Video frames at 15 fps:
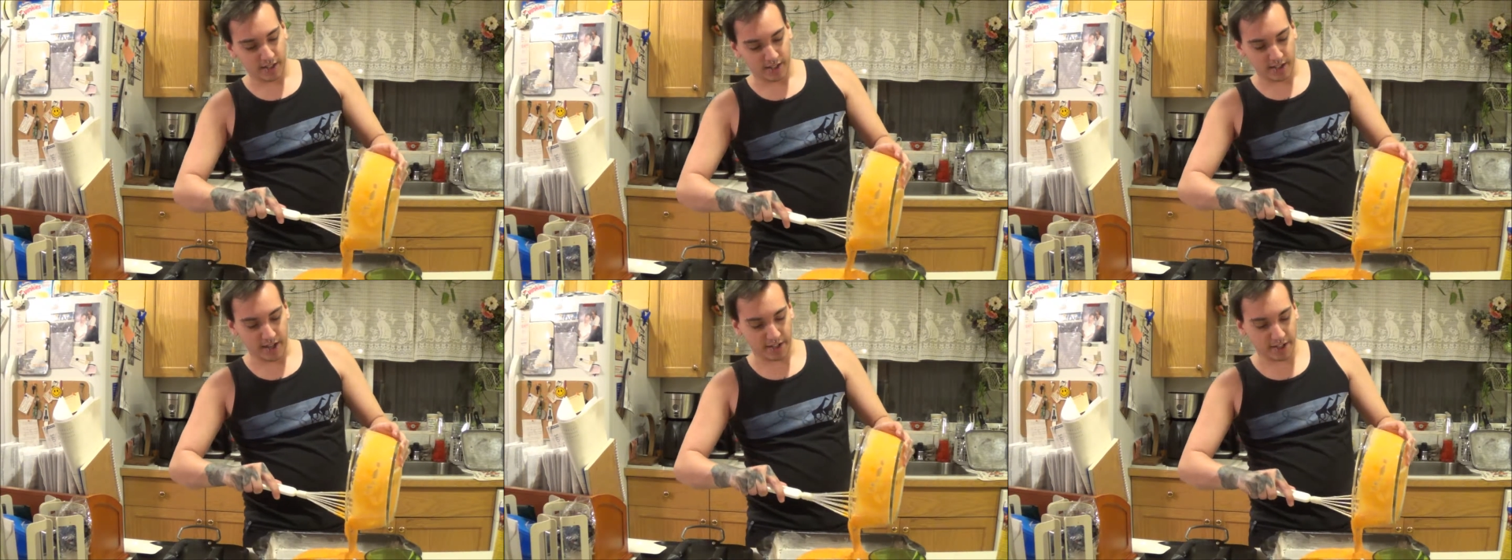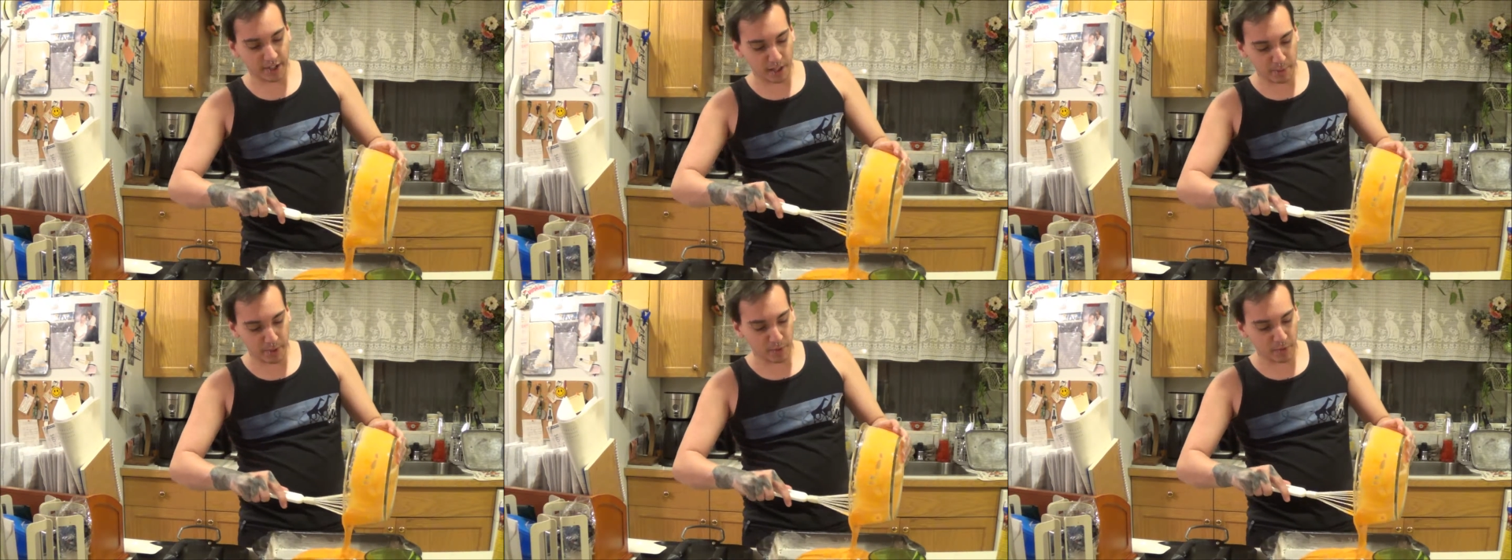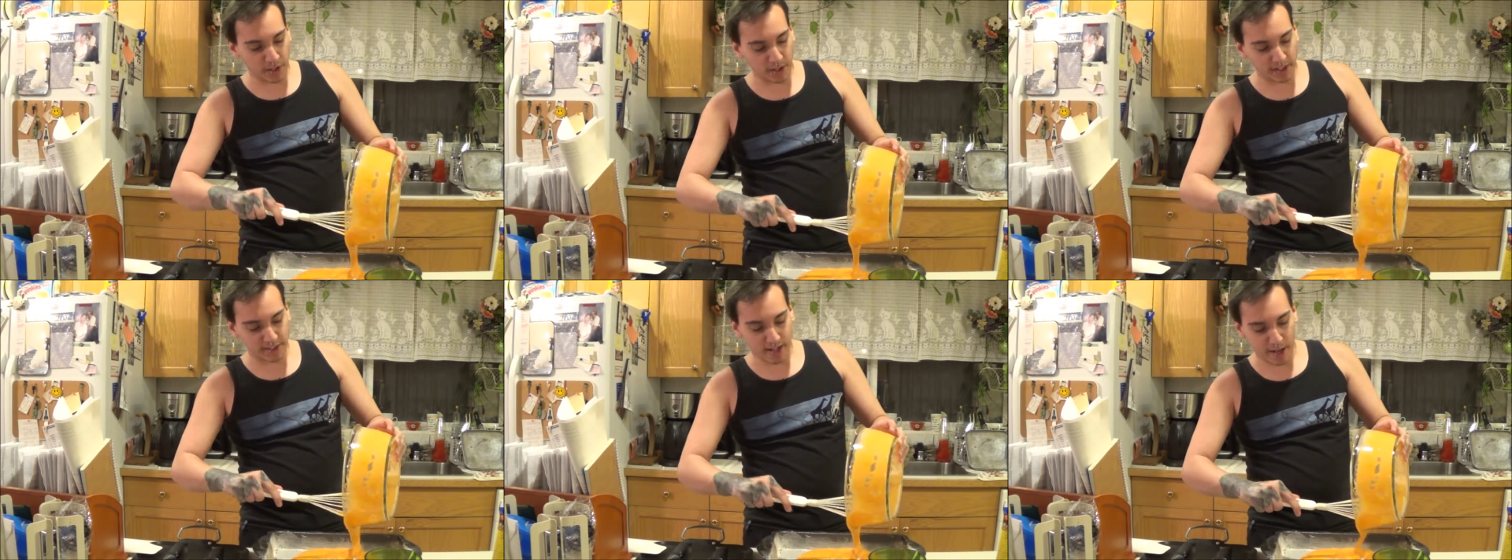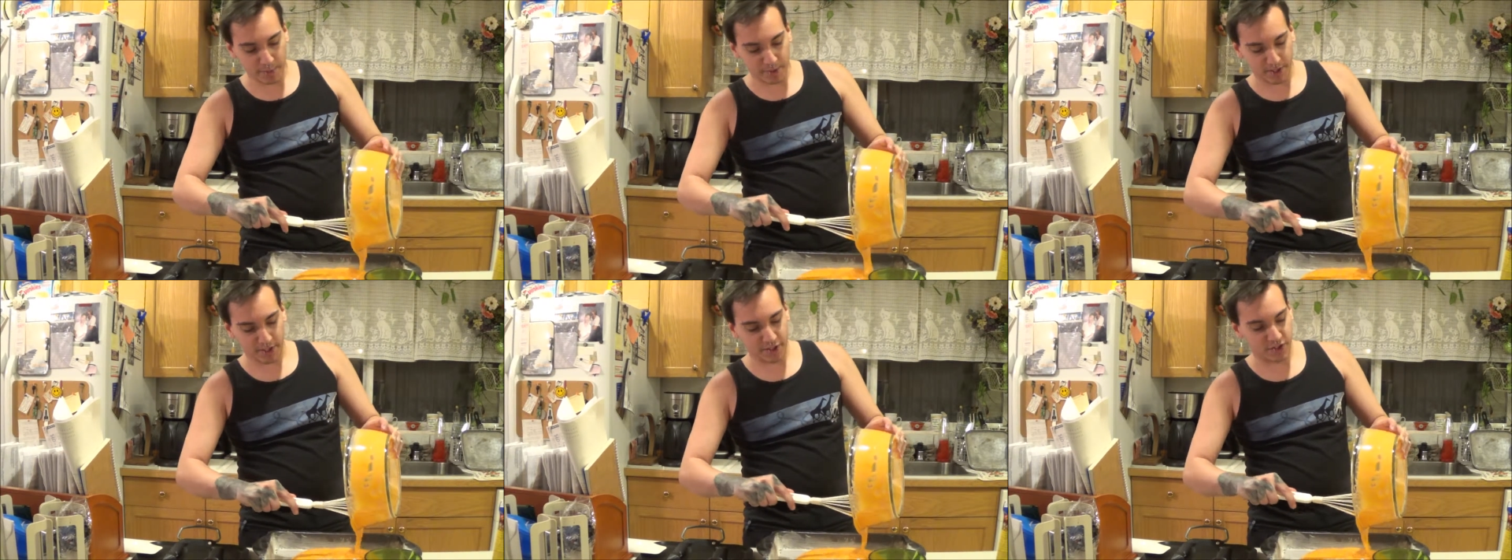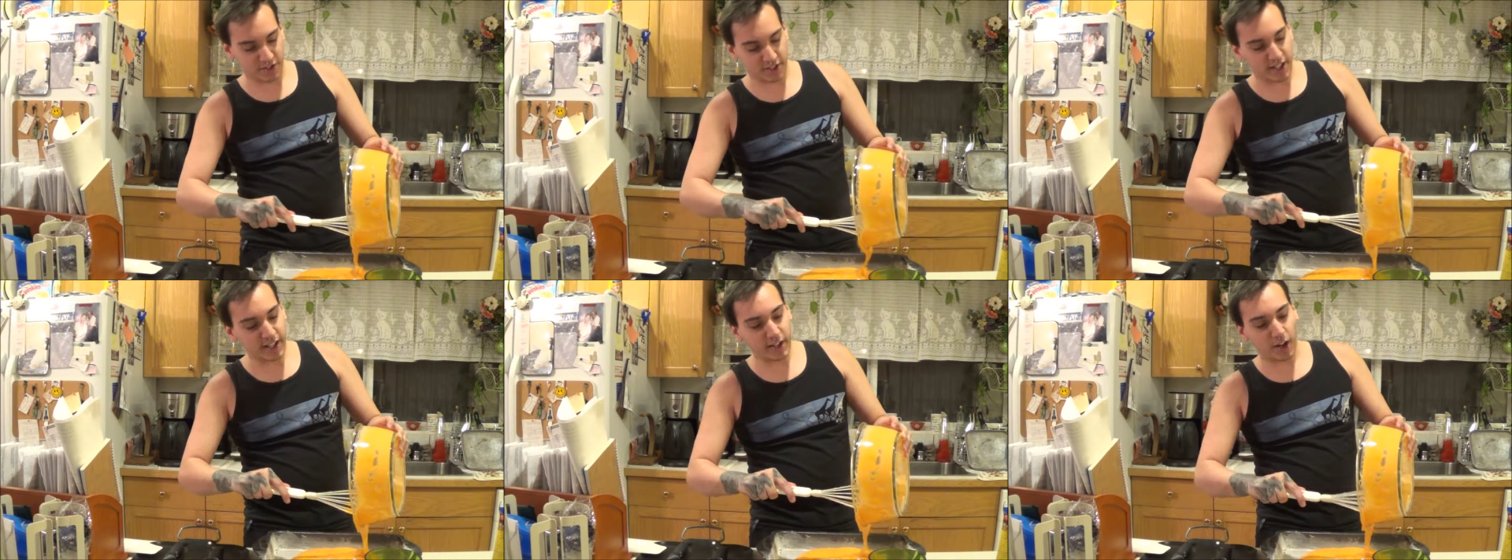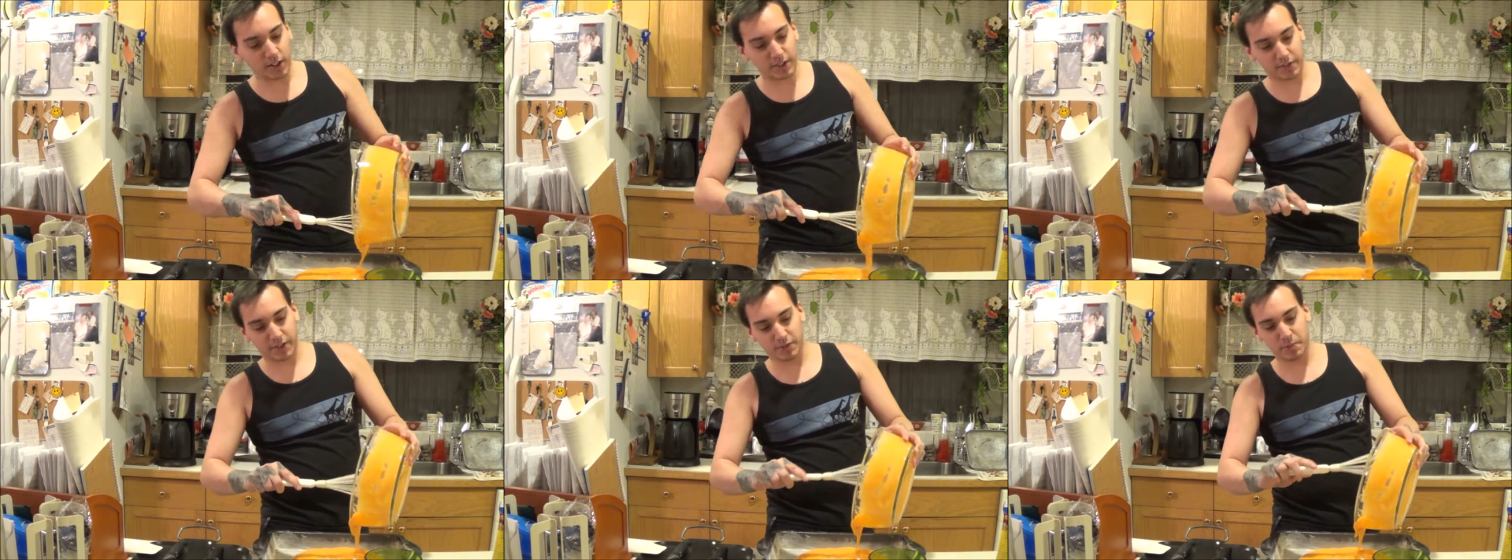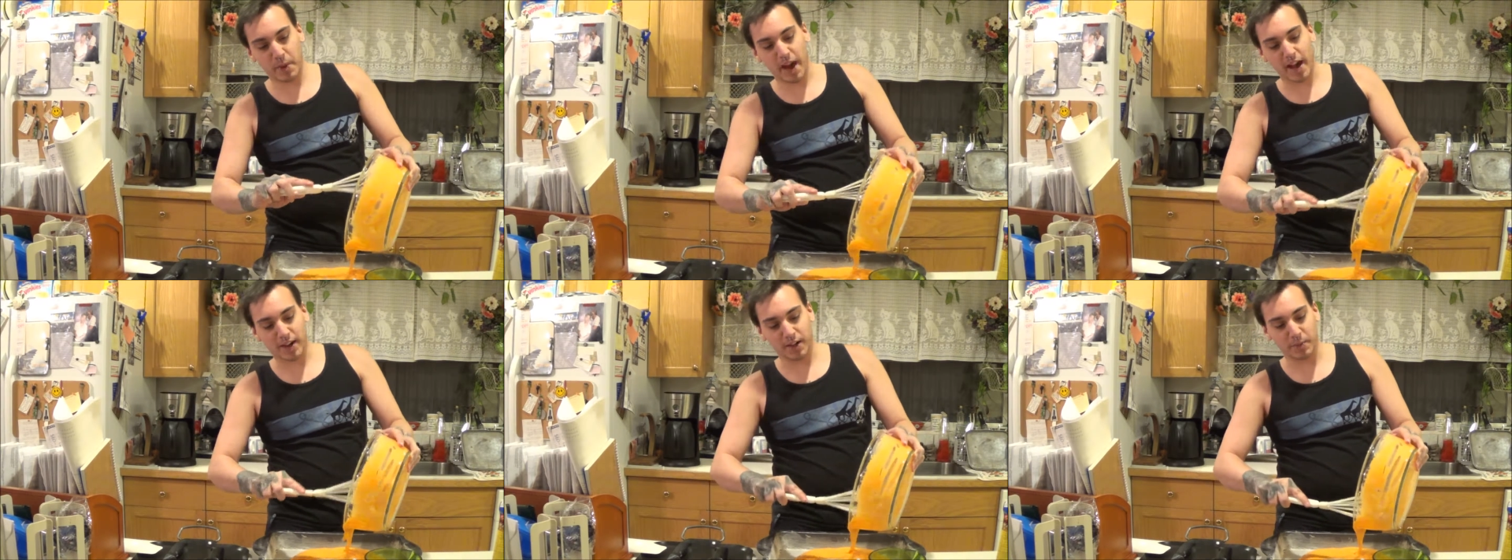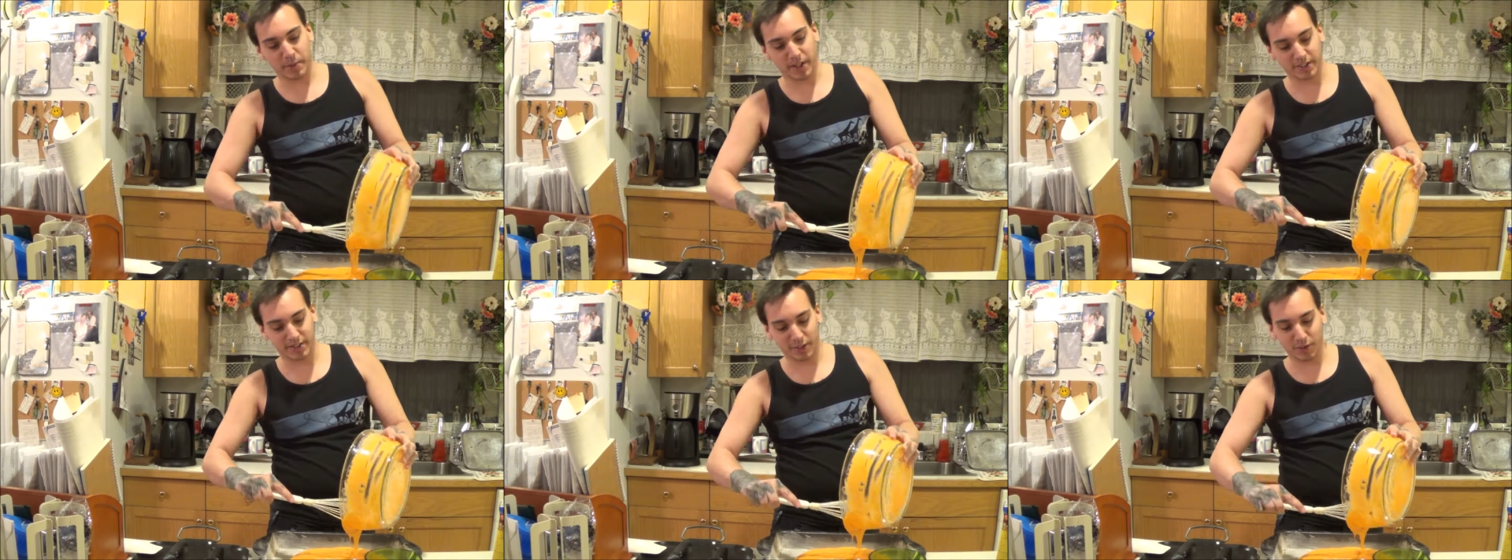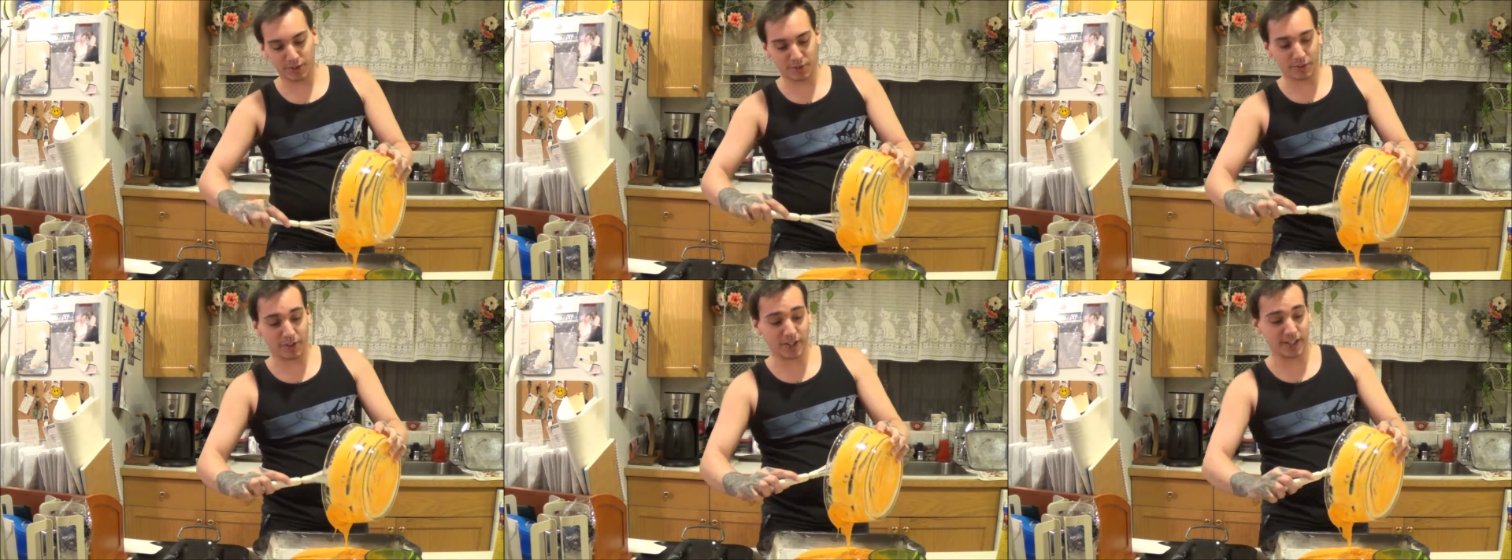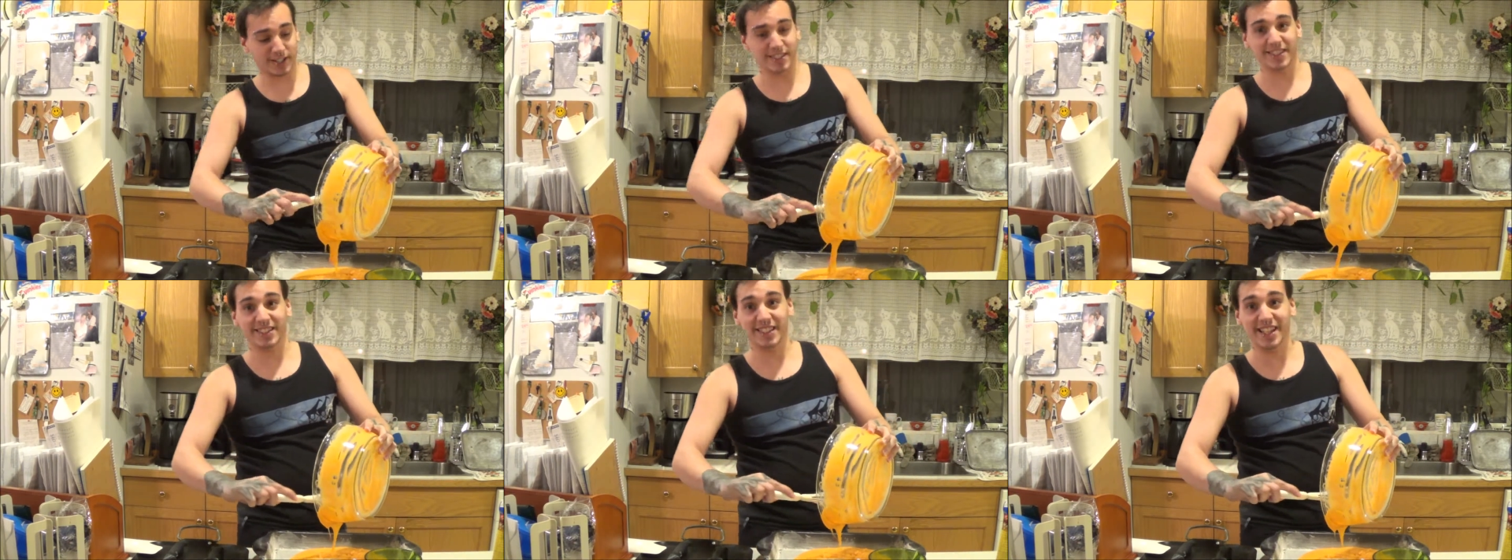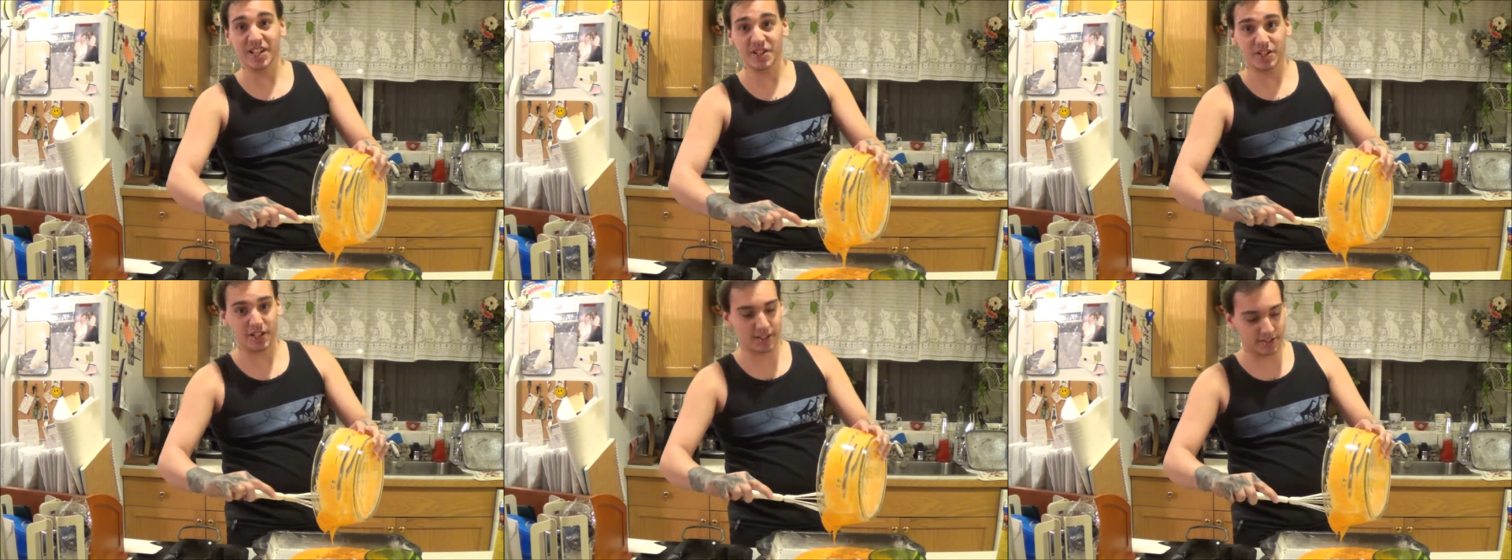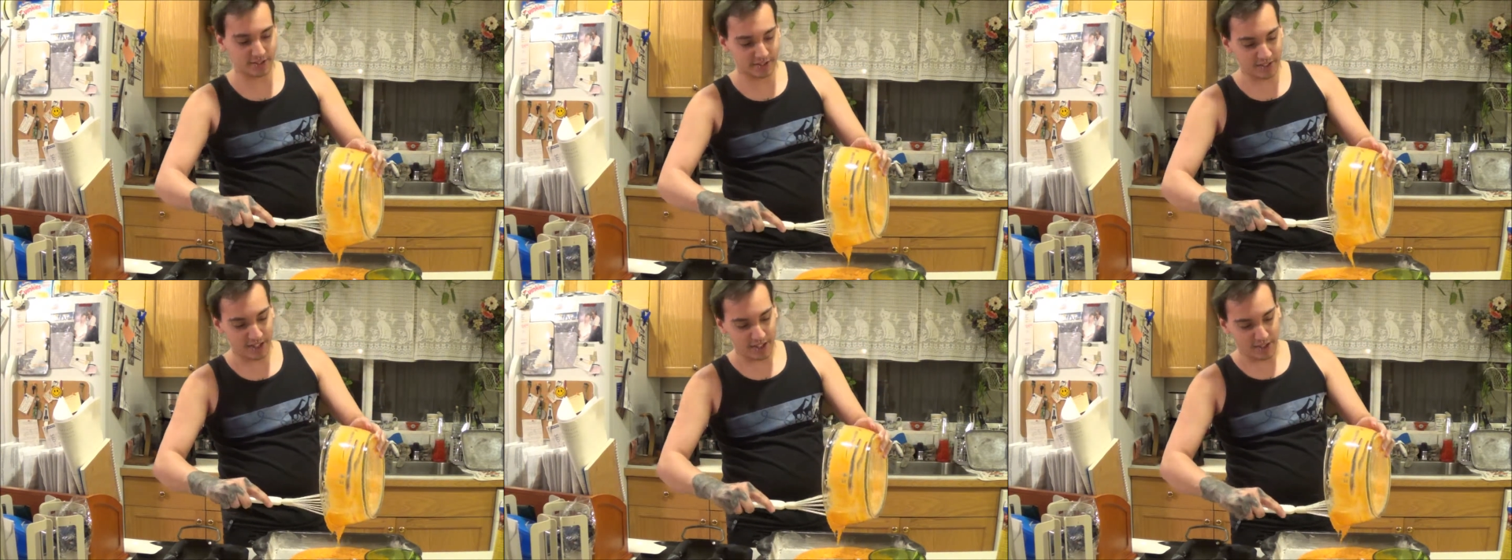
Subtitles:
Now you're going to be really tempted to just eat all of this batter because it looks fucking delicious.